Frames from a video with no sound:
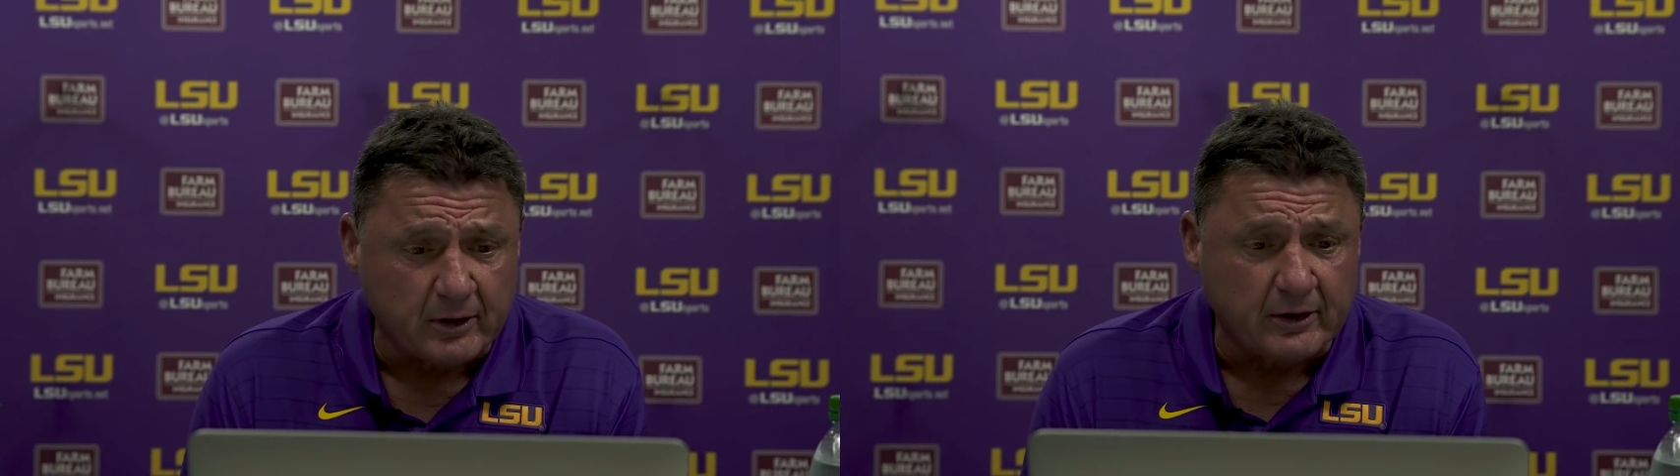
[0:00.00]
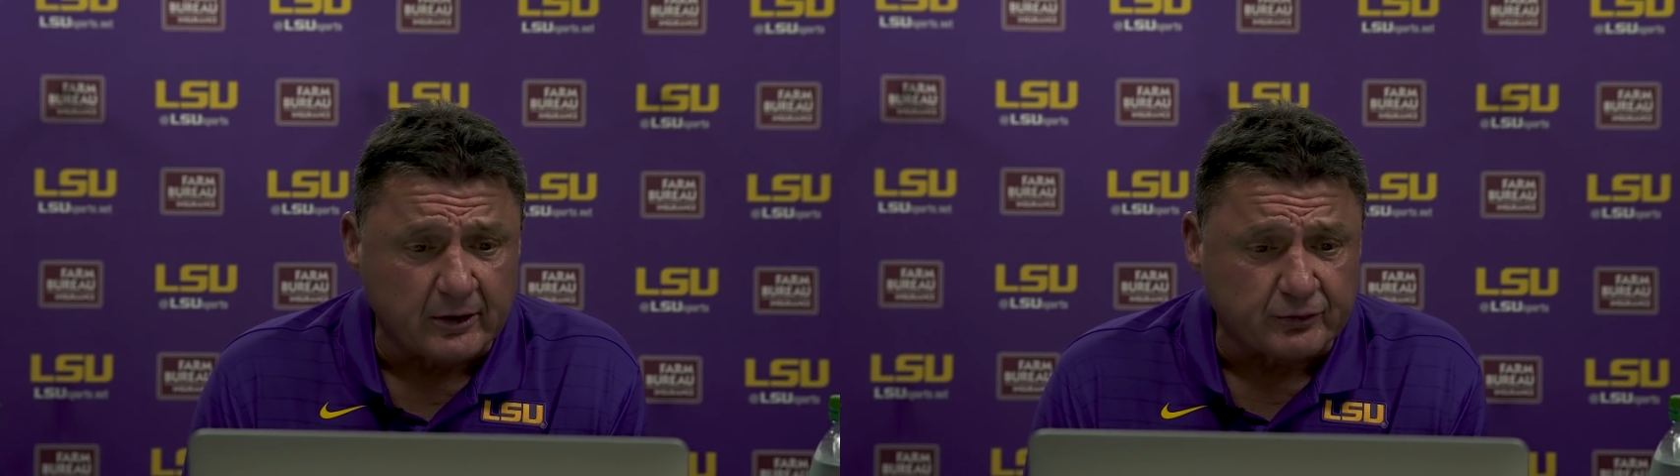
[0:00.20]

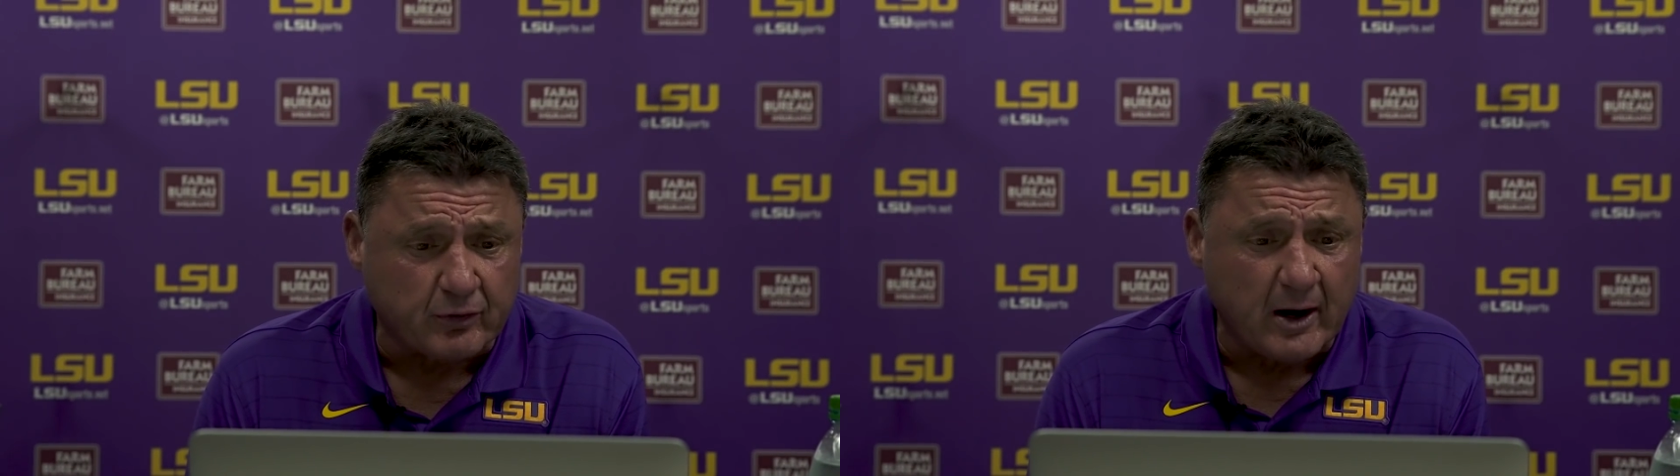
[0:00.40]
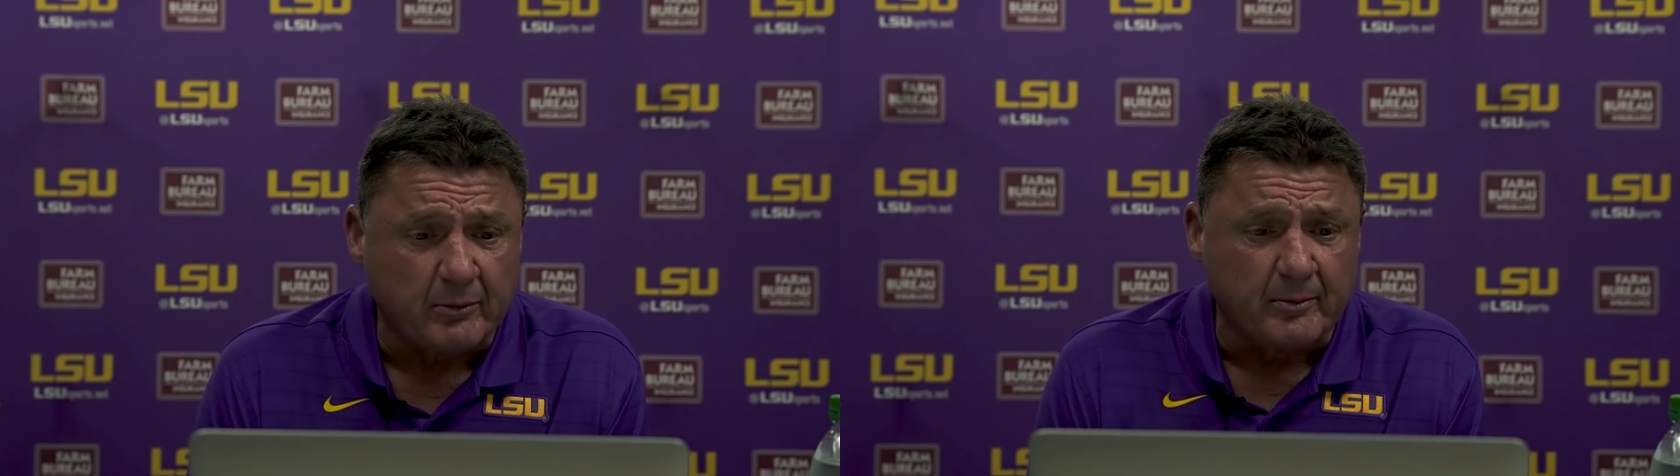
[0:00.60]
He could
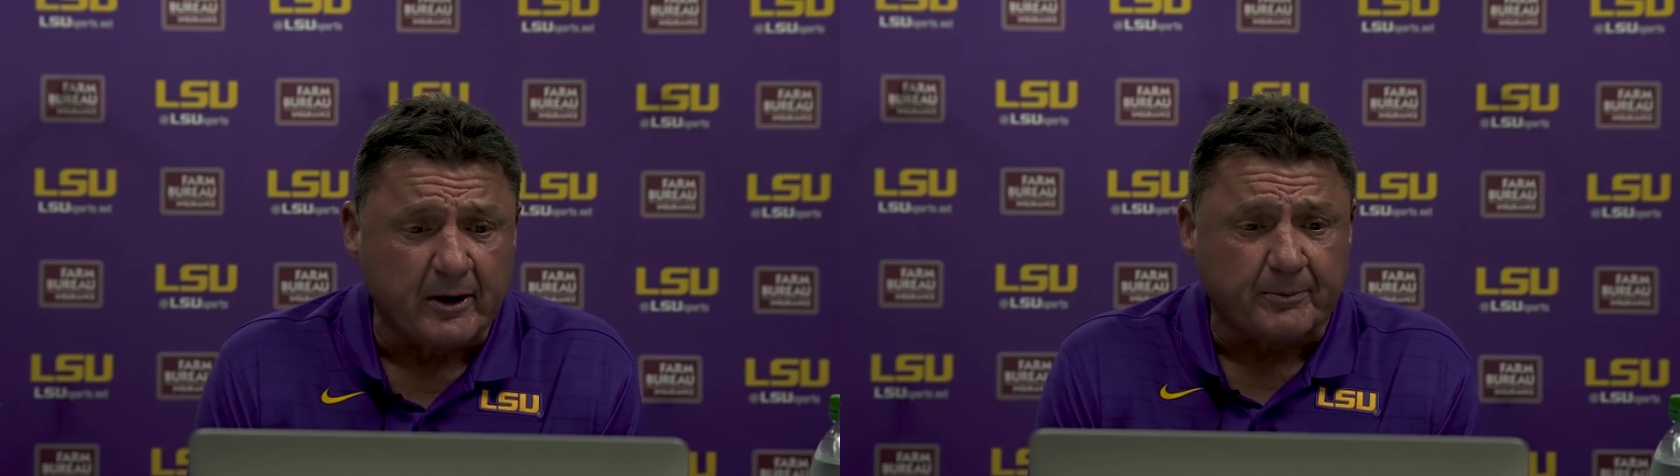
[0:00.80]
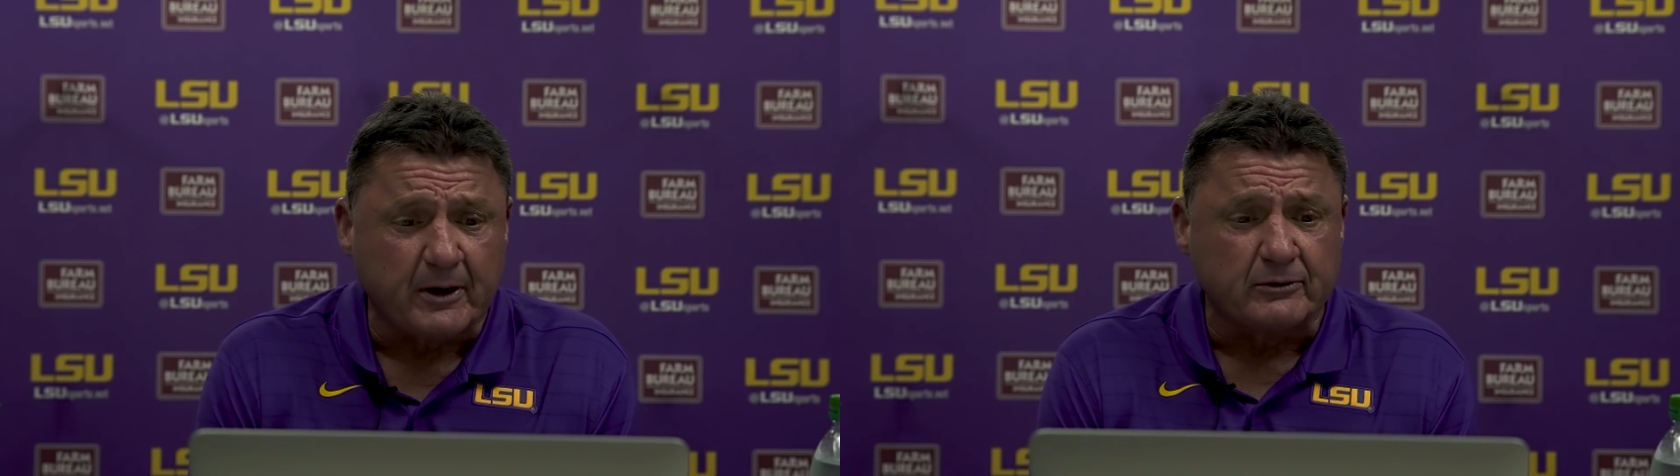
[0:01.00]
scramble and
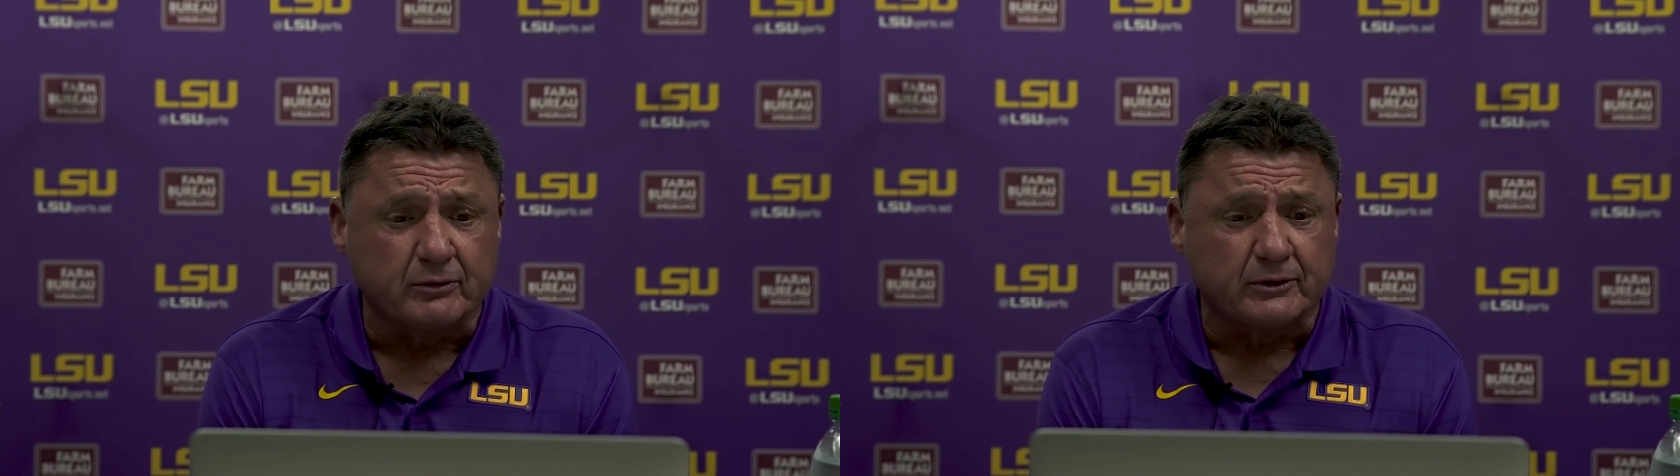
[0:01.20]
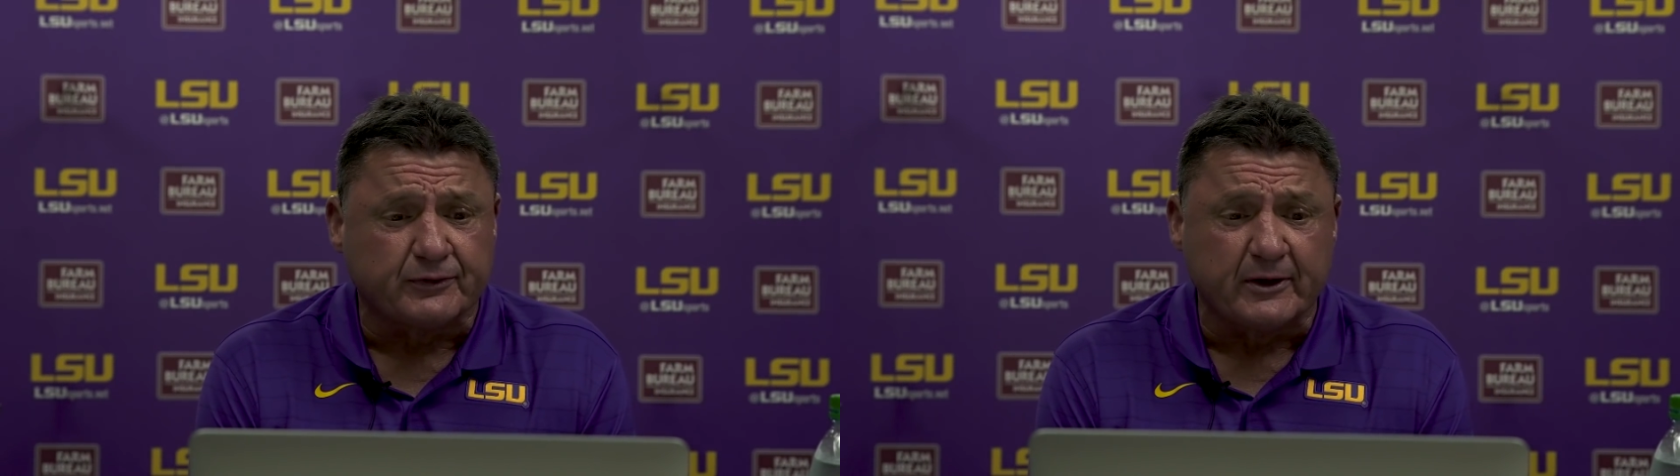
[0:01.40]
make plays
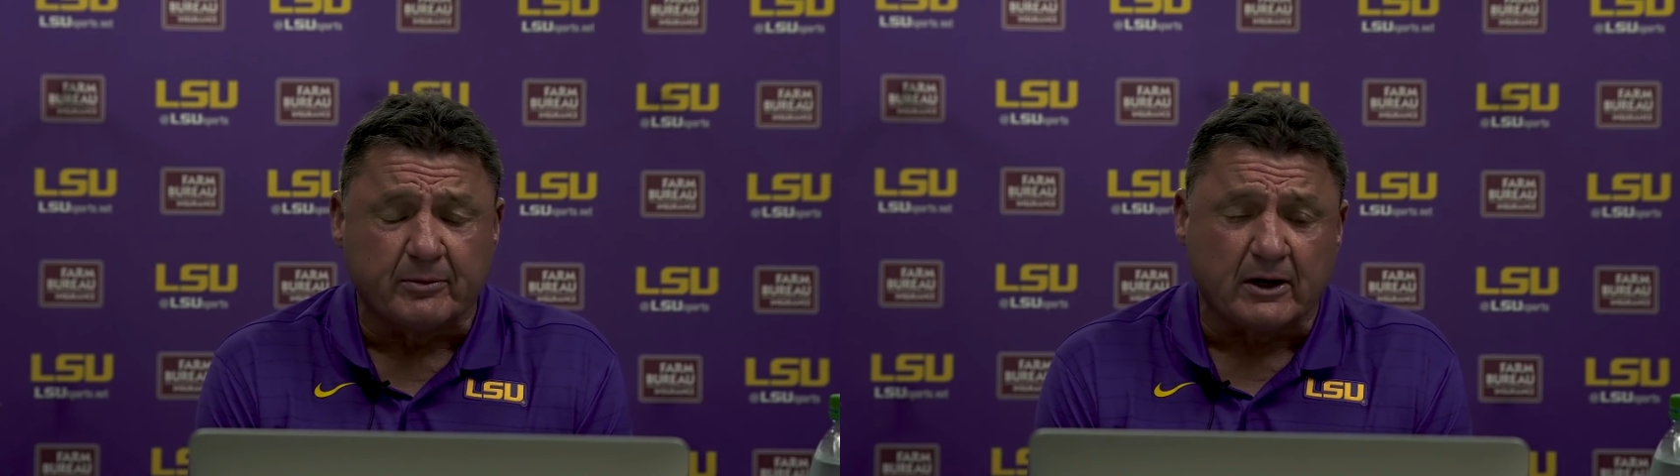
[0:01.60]
with his feet,